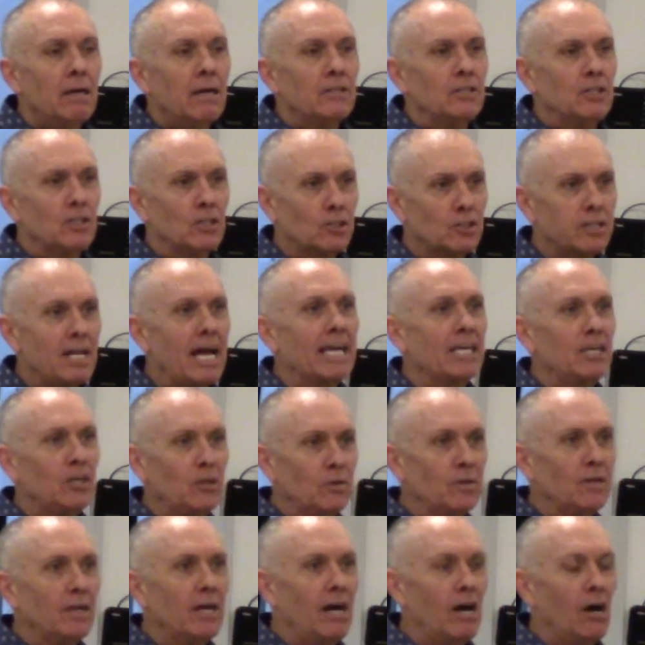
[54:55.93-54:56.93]
just like
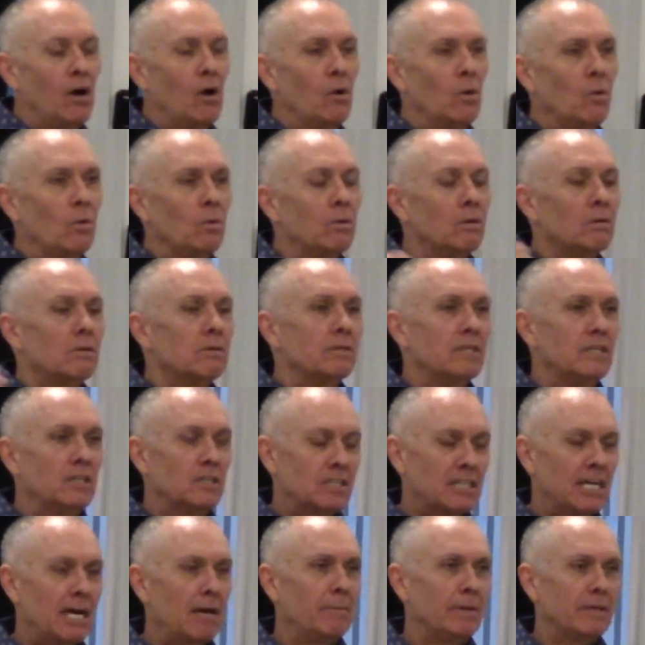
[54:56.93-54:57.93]
you know
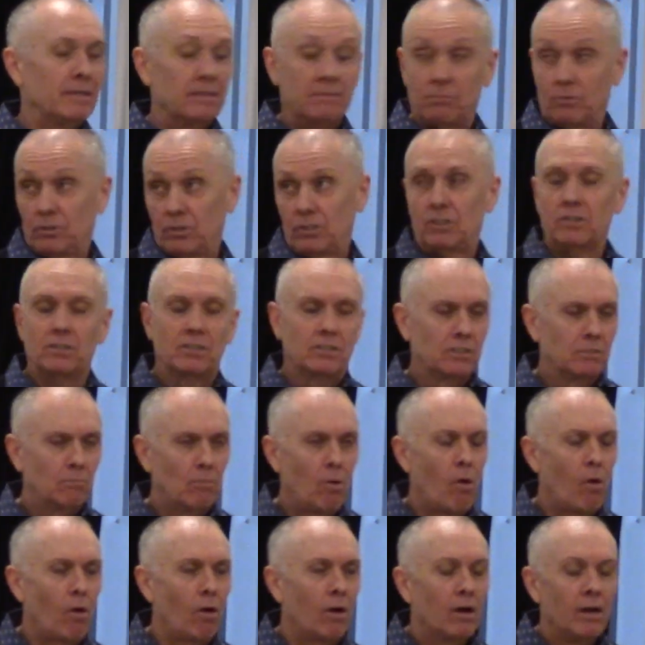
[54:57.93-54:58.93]
this coming, which is
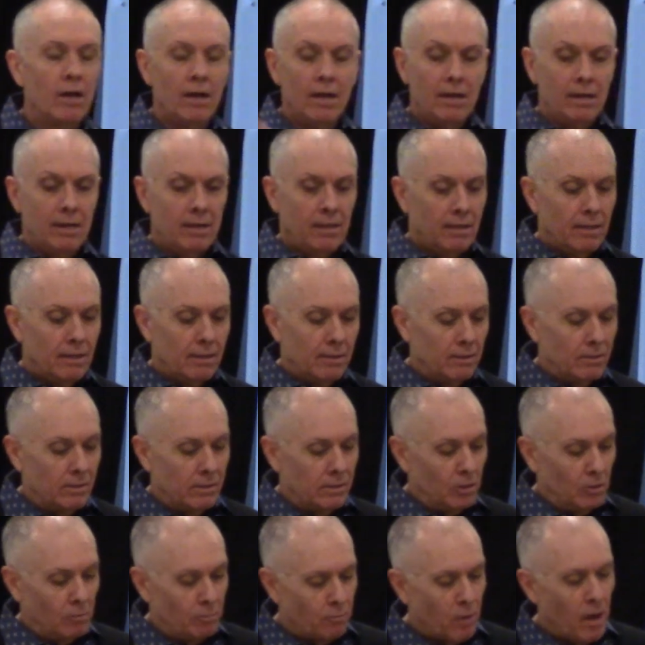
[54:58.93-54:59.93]
tomorrow,
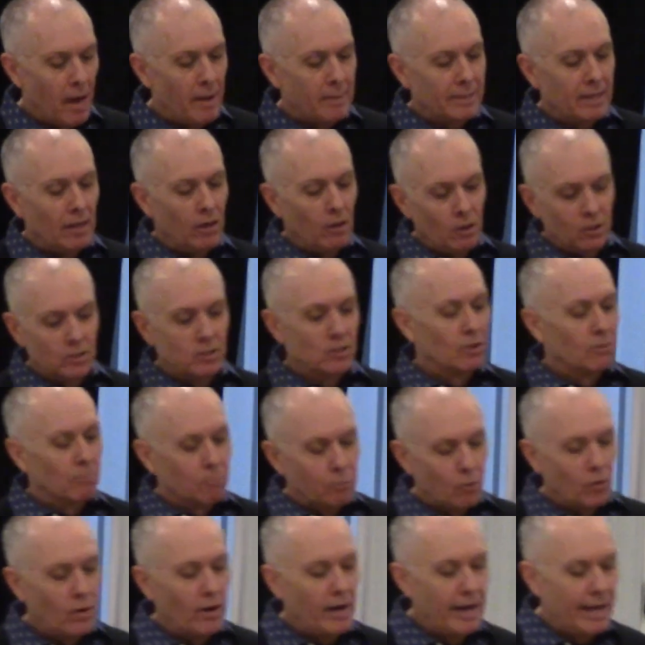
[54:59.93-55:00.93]
you probably know who's going
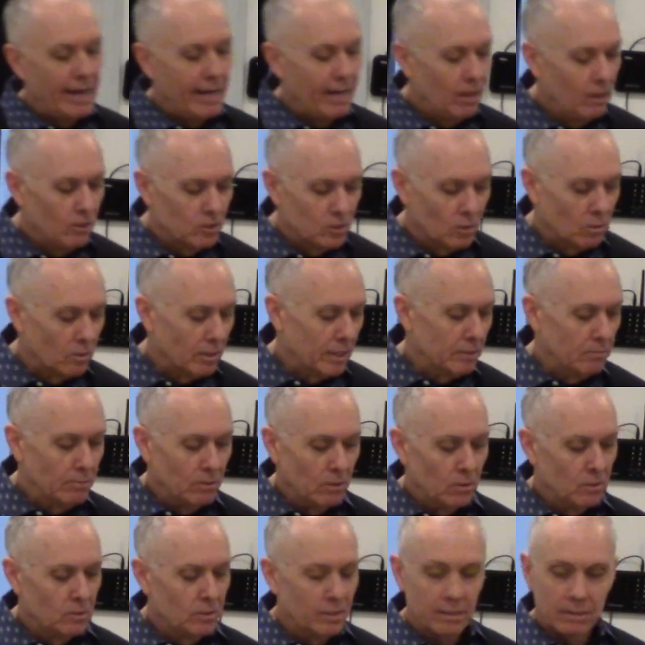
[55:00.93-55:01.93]
to pray, who's going to lead
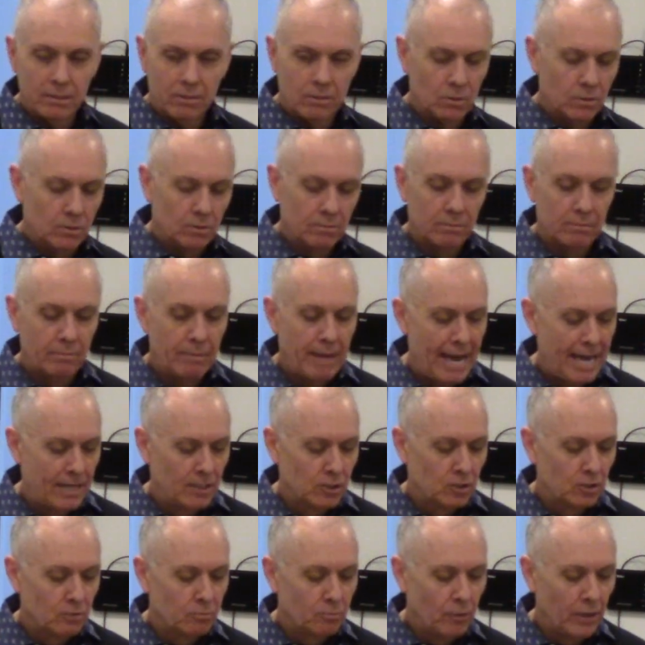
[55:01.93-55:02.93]
music, which
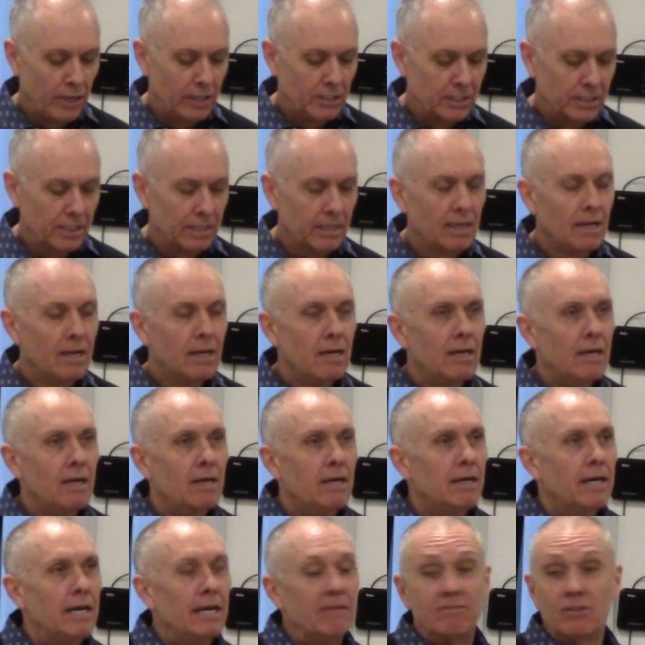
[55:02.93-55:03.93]
pastor's preaching.
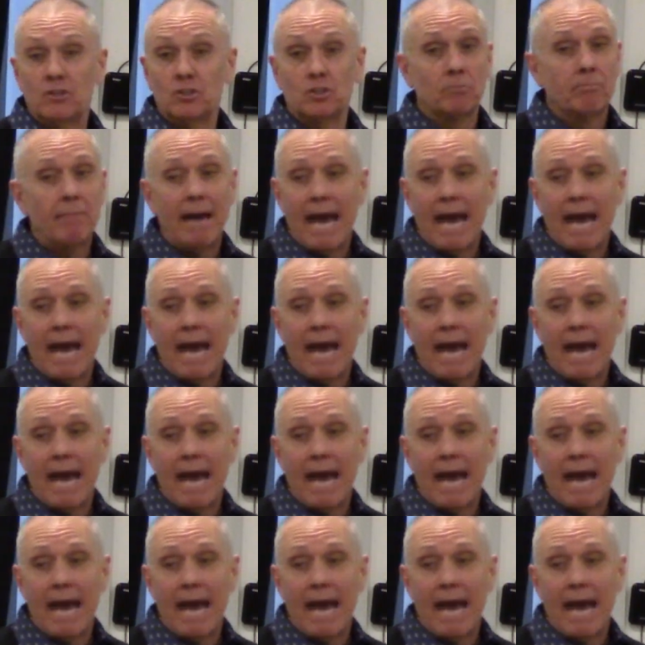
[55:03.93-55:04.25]
If there's a